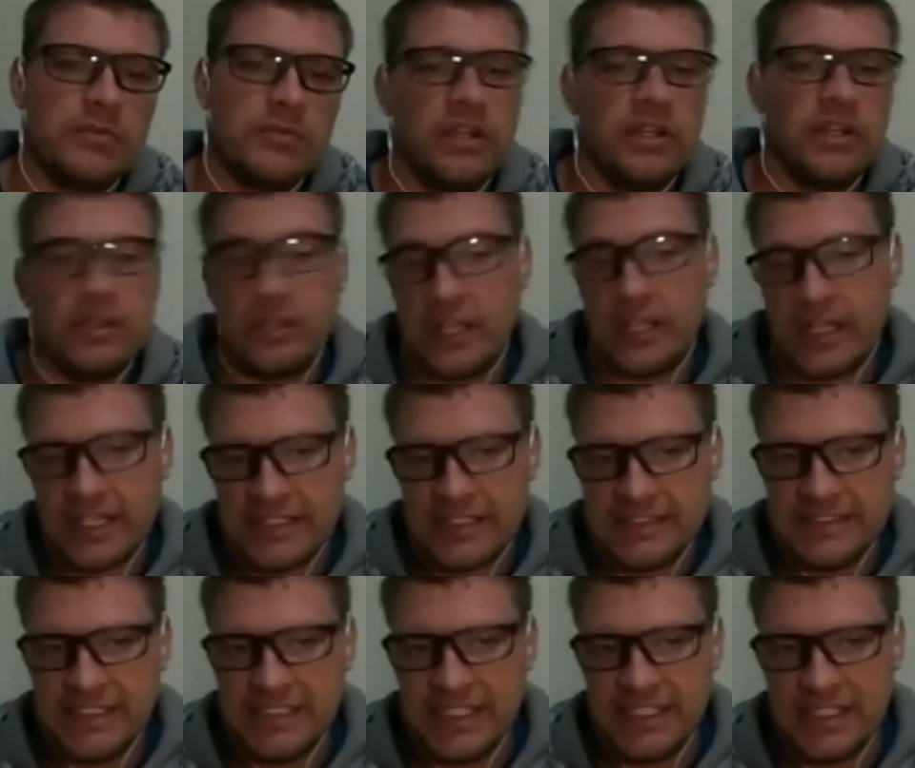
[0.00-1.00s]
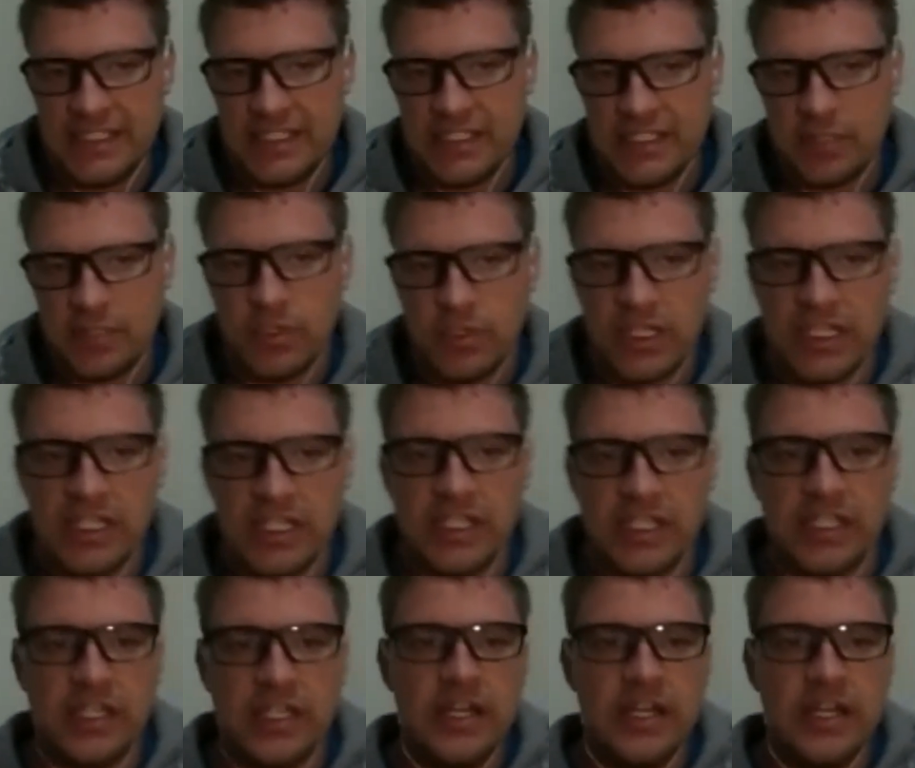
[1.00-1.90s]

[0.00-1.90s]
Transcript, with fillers: like I said in the beginning,